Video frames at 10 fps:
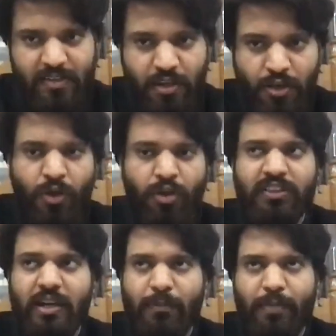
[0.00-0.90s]
the laws
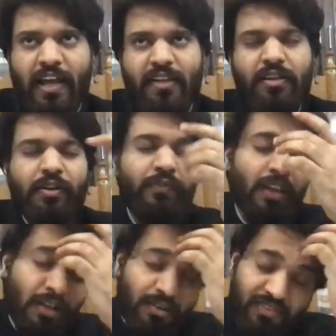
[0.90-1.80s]
and apply the
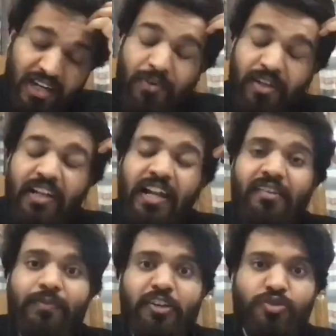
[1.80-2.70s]
fundamental
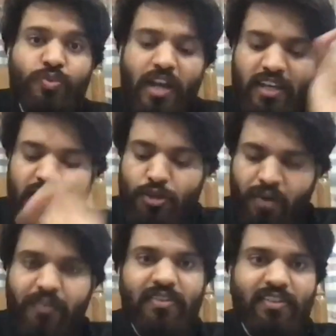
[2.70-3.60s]
aspects to any
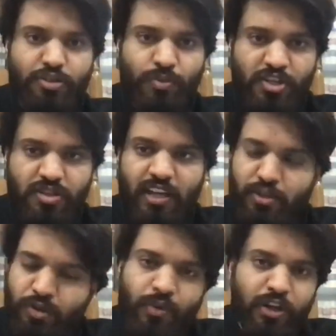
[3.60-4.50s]
novel situation that
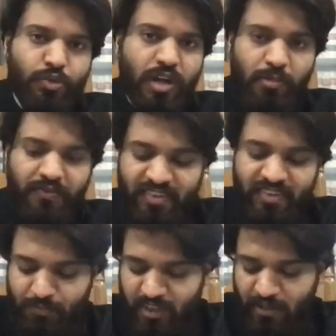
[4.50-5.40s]
you're going to come up with
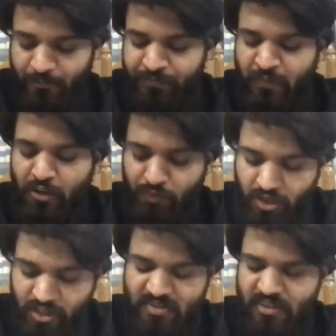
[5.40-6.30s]
something. For
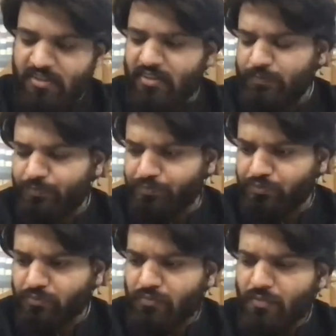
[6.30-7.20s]
instance,
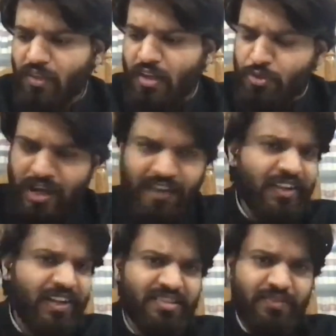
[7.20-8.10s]
you have the
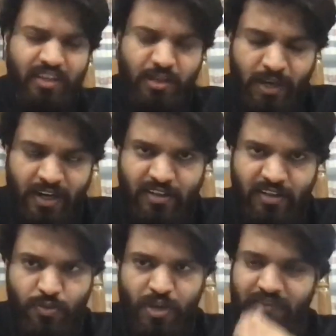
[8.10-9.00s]
Keshav Nanda Bharti,
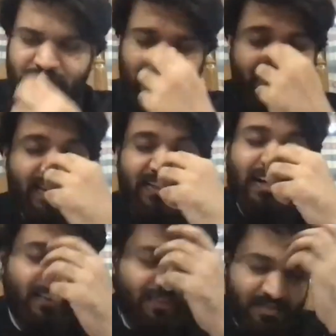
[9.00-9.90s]
you have everything that is